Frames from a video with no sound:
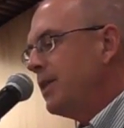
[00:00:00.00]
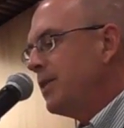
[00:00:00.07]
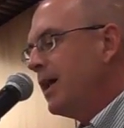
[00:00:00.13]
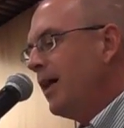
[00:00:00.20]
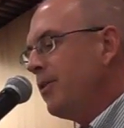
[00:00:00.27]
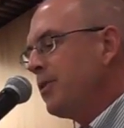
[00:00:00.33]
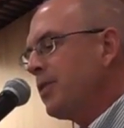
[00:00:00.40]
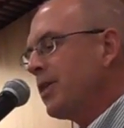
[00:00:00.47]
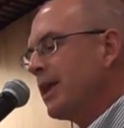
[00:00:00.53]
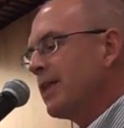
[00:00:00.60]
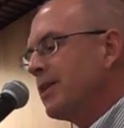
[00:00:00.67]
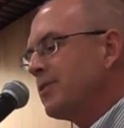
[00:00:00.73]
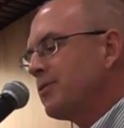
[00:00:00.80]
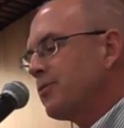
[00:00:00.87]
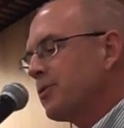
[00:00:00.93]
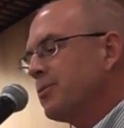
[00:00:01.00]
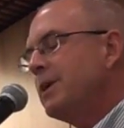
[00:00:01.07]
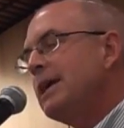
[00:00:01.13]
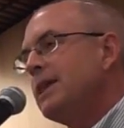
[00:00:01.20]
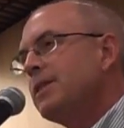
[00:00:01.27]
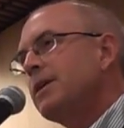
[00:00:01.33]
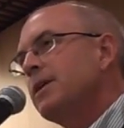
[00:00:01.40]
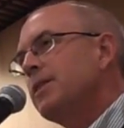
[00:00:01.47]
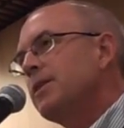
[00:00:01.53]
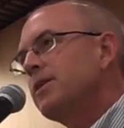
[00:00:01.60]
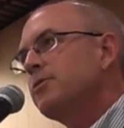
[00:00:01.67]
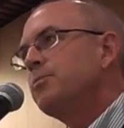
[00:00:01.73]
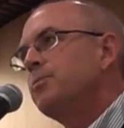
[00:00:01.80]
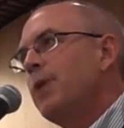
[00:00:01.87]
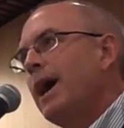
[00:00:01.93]
The other thing, for me,
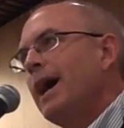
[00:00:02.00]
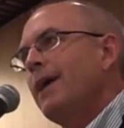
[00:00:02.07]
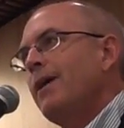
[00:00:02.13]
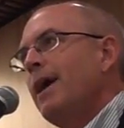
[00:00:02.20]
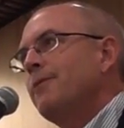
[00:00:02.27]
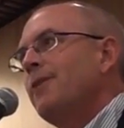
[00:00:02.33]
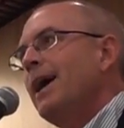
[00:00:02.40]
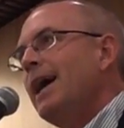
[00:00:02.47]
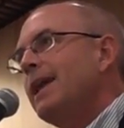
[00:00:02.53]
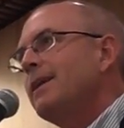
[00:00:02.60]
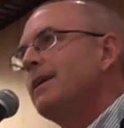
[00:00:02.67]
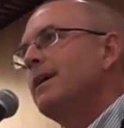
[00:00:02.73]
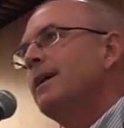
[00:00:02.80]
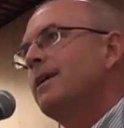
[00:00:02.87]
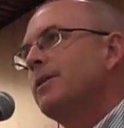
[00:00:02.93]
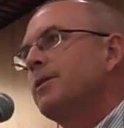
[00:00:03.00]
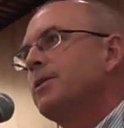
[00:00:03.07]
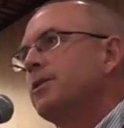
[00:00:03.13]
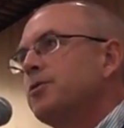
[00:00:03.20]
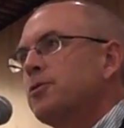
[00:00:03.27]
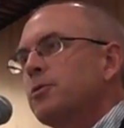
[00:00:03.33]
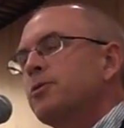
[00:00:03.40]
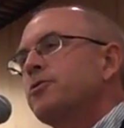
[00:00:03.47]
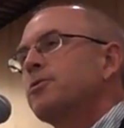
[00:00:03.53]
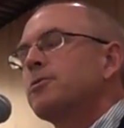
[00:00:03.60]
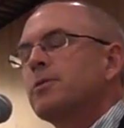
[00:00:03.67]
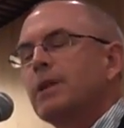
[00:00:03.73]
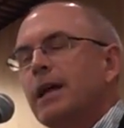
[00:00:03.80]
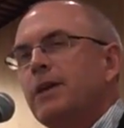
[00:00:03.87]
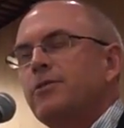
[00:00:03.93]
I've had the
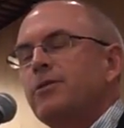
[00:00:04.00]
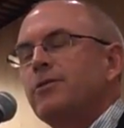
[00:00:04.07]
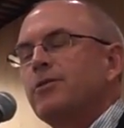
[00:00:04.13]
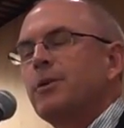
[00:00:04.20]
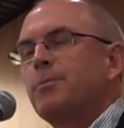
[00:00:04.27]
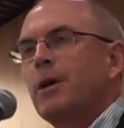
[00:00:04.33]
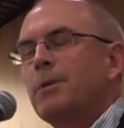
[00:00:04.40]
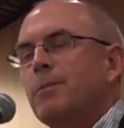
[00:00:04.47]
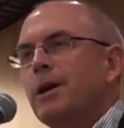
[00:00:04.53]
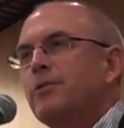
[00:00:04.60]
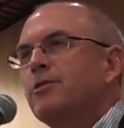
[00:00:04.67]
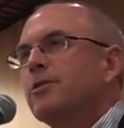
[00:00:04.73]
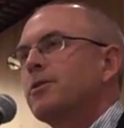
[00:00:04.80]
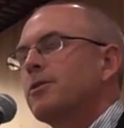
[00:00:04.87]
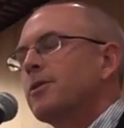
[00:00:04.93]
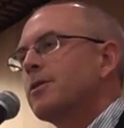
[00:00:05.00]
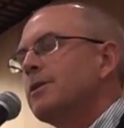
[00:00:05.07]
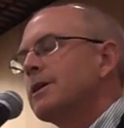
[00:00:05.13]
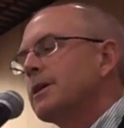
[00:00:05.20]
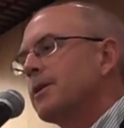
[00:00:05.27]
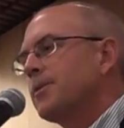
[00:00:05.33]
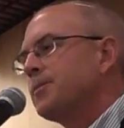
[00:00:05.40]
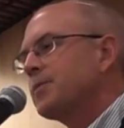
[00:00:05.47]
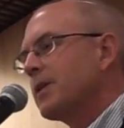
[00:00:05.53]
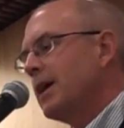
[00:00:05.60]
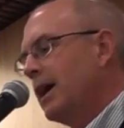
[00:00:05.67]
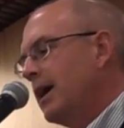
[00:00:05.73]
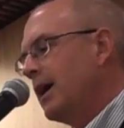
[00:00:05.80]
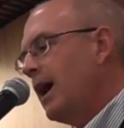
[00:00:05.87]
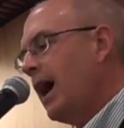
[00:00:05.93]
tortured relationship I mentioned earlier.
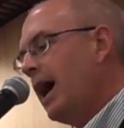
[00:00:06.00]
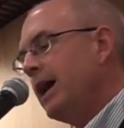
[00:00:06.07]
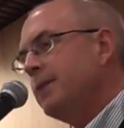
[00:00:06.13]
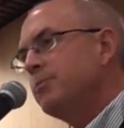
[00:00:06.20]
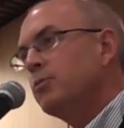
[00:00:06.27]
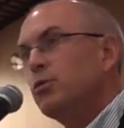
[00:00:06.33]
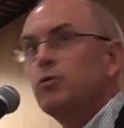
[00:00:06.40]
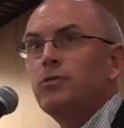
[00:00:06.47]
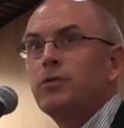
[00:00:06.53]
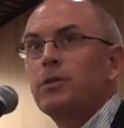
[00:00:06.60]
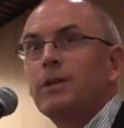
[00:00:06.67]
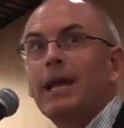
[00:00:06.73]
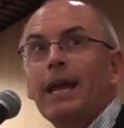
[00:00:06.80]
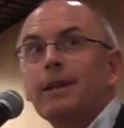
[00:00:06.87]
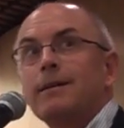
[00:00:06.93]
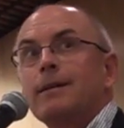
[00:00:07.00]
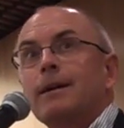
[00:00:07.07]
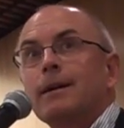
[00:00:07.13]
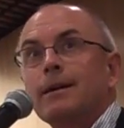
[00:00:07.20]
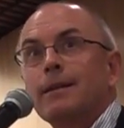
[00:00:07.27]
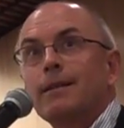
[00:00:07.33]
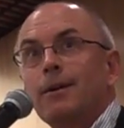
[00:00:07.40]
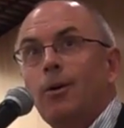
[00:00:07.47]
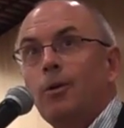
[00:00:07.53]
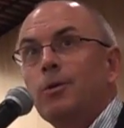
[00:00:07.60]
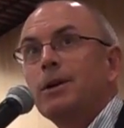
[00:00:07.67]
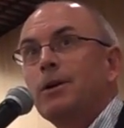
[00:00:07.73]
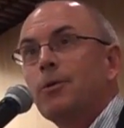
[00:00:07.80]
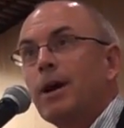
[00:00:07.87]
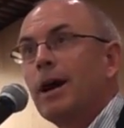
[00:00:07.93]
I moved to Nantucket, the
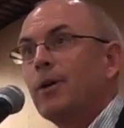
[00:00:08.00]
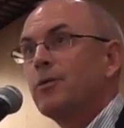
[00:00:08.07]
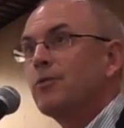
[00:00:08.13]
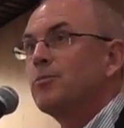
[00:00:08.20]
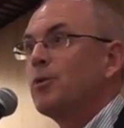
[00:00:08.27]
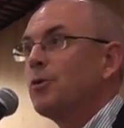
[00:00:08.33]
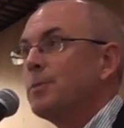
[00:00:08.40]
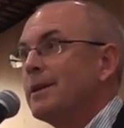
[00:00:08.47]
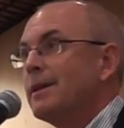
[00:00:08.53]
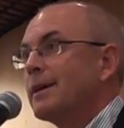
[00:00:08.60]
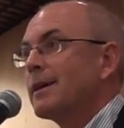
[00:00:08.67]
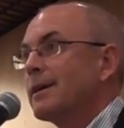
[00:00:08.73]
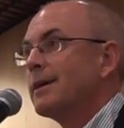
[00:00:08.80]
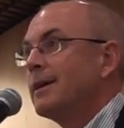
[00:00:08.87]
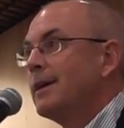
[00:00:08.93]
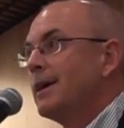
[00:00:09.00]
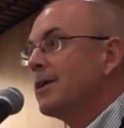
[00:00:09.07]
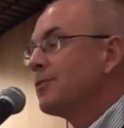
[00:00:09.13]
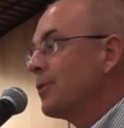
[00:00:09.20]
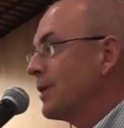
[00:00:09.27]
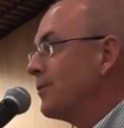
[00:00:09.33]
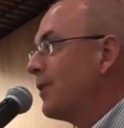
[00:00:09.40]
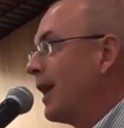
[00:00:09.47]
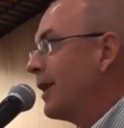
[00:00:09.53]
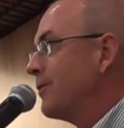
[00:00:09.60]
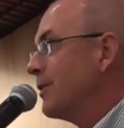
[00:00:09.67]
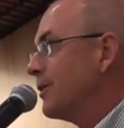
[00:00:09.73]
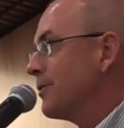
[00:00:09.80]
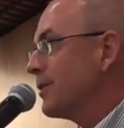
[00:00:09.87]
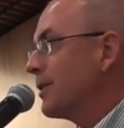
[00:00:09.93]
holy ground of Moby Dick,
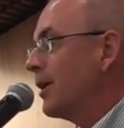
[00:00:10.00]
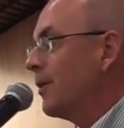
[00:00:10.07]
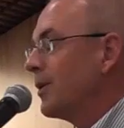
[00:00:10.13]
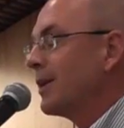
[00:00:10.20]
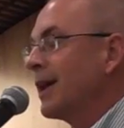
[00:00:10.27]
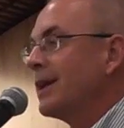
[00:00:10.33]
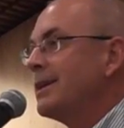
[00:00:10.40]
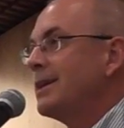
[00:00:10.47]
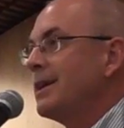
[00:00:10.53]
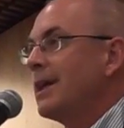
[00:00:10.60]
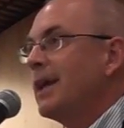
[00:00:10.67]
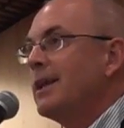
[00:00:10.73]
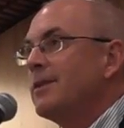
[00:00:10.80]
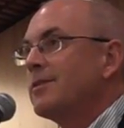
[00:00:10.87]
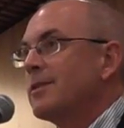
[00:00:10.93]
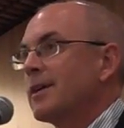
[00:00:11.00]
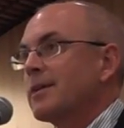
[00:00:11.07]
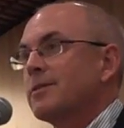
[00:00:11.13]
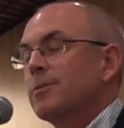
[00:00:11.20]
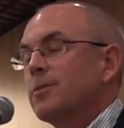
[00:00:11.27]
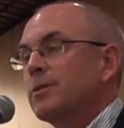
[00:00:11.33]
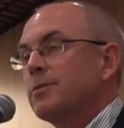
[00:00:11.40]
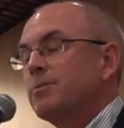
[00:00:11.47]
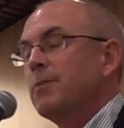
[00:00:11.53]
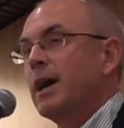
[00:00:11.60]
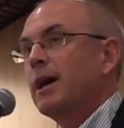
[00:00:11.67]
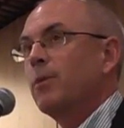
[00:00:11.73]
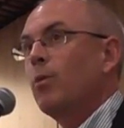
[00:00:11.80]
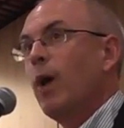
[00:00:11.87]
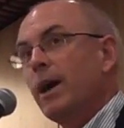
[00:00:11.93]
25 years ago in 1986. It was
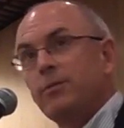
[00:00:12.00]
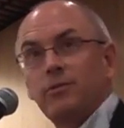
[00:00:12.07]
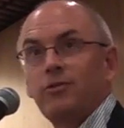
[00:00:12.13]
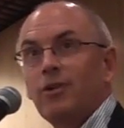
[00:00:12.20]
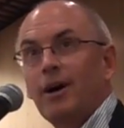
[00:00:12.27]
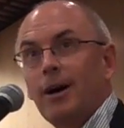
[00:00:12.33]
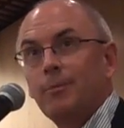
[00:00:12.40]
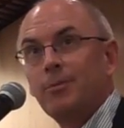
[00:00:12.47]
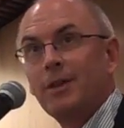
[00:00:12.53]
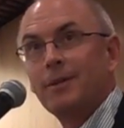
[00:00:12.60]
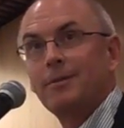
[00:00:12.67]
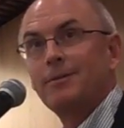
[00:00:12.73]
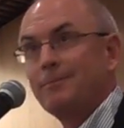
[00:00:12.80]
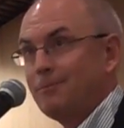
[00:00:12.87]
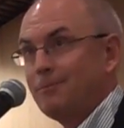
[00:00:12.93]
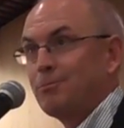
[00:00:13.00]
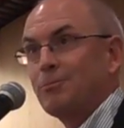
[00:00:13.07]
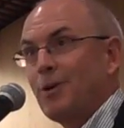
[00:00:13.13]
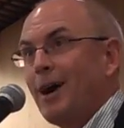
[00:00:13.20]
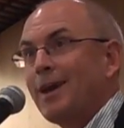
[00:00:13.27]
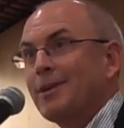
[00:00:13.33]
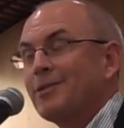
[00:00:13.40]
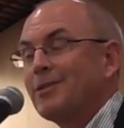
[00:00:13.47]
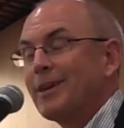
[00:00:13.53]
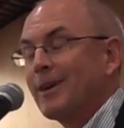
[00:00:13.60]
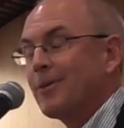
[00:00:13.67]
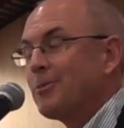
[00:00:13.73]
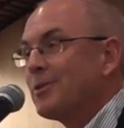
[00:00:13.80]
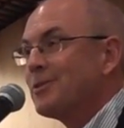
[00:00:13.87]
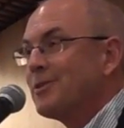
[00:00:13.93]
my wife's job that brought us there.
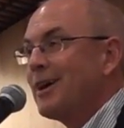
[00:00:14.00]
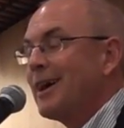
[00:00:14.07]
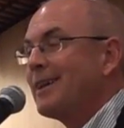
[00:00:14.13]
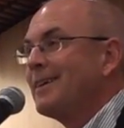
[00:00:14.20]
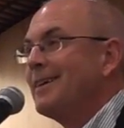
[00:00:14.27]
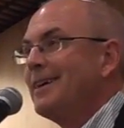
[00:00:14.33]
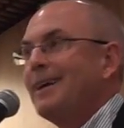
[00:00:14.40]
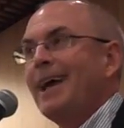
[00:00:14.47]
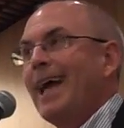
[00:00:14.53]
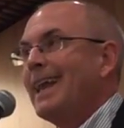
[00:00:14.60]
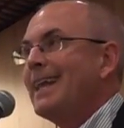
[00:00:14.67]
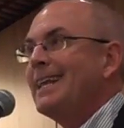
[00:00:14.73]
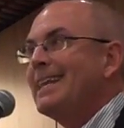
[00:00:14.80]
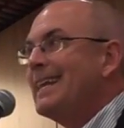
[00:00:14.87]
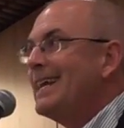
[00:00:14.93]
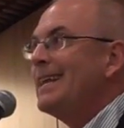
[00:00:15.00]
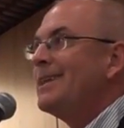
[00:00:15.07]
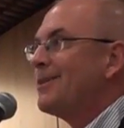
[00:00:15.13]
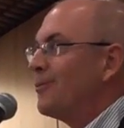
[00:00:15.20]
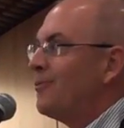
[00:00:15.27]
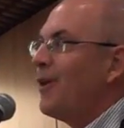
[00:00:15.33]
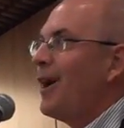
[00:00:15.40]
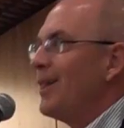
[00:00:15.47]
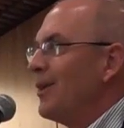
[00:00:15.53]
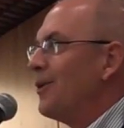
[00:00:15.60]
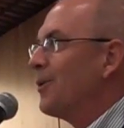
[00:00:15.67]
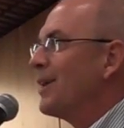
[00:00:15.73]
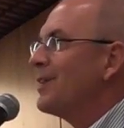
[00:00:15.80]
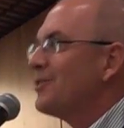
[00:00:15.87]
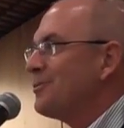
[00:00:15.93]
It was not any need to
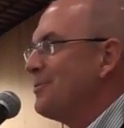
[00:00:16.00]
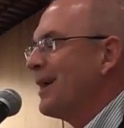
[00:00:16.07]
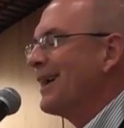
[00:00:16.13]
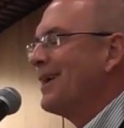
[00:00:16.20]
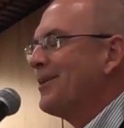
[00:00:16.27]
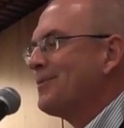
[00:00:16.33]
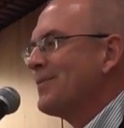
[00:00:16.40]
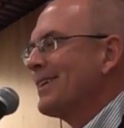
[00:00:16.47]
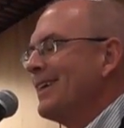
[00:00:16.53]
follow Ishmael.